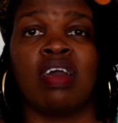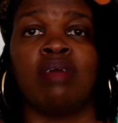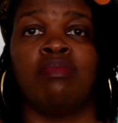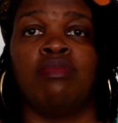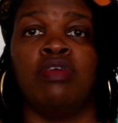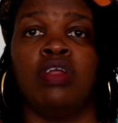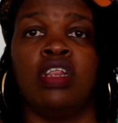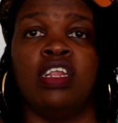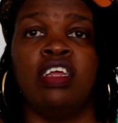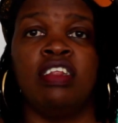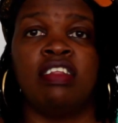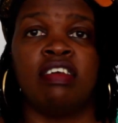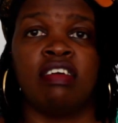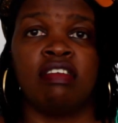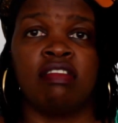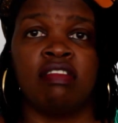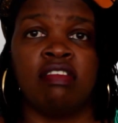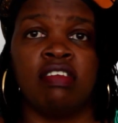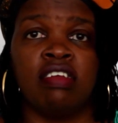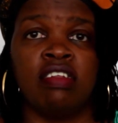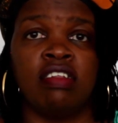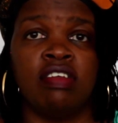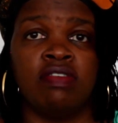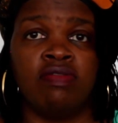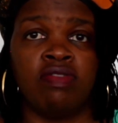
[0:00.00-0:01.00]
I'm really
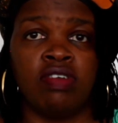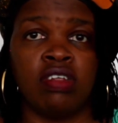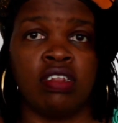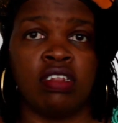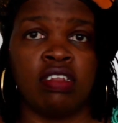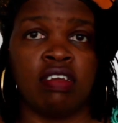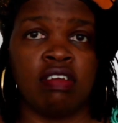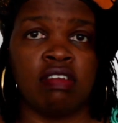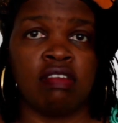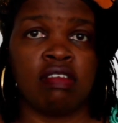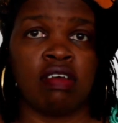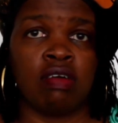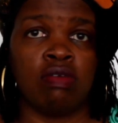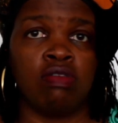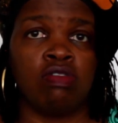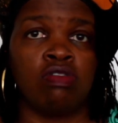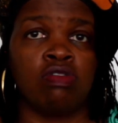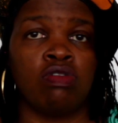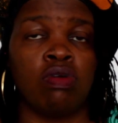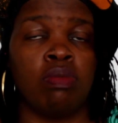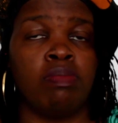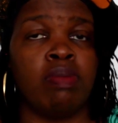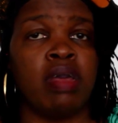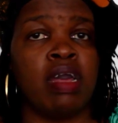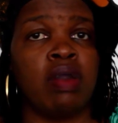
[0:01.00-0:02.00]
testing different days out,
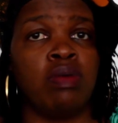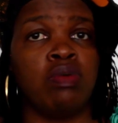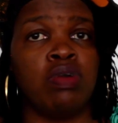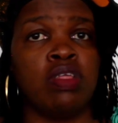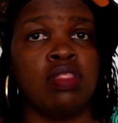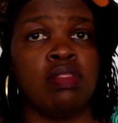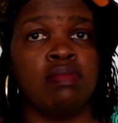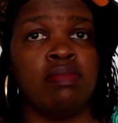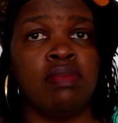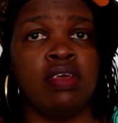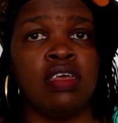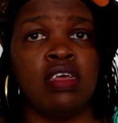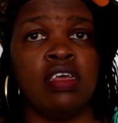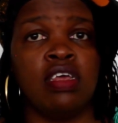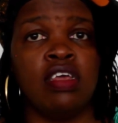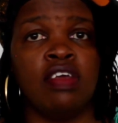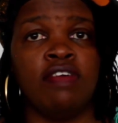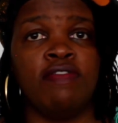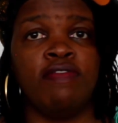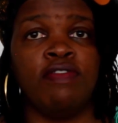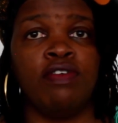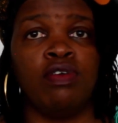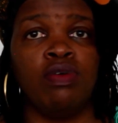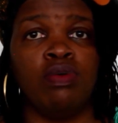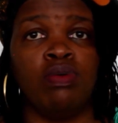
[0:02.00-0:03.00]
so bear with me
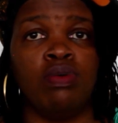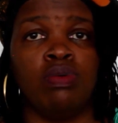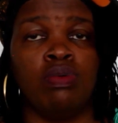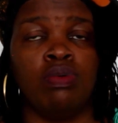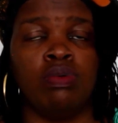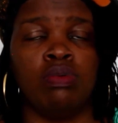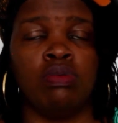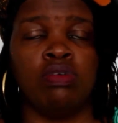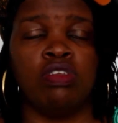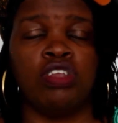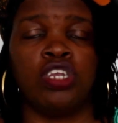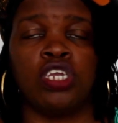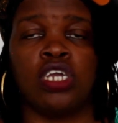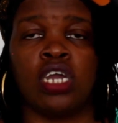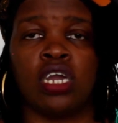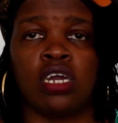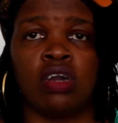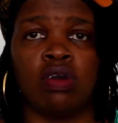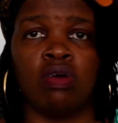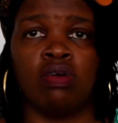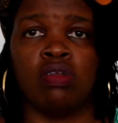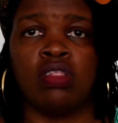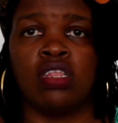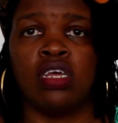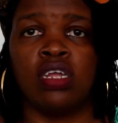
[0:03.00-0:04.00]
if you
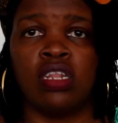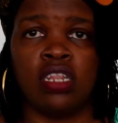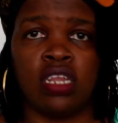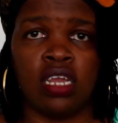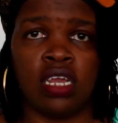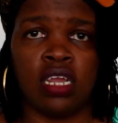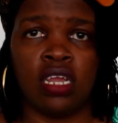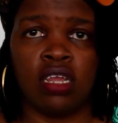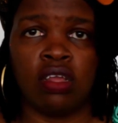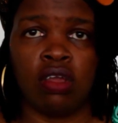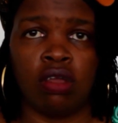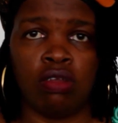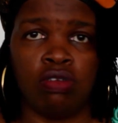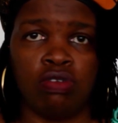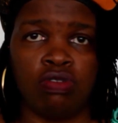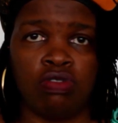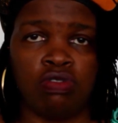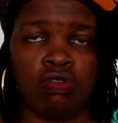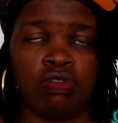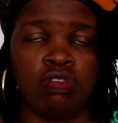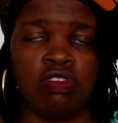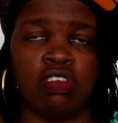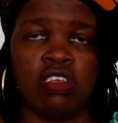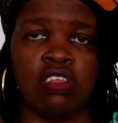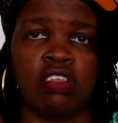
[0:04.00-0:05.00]
check on the day you're
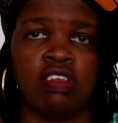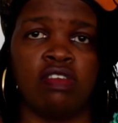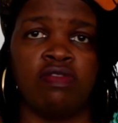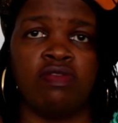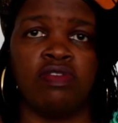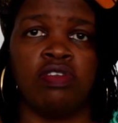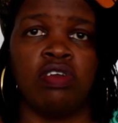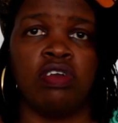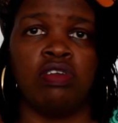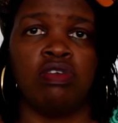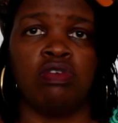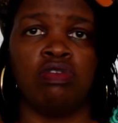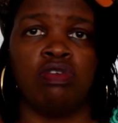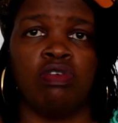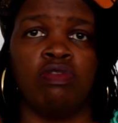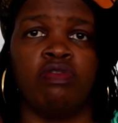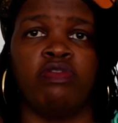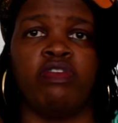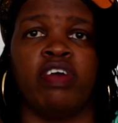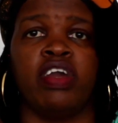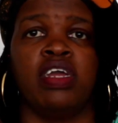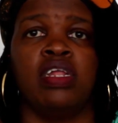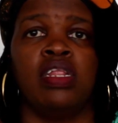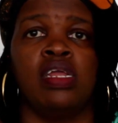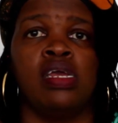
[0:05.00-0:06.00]
used to seeing this video and you don't
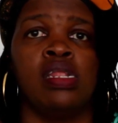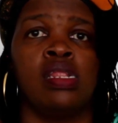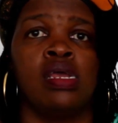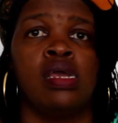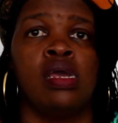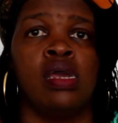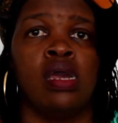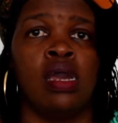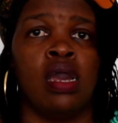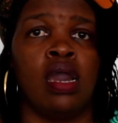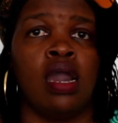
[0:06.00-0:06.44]
find it.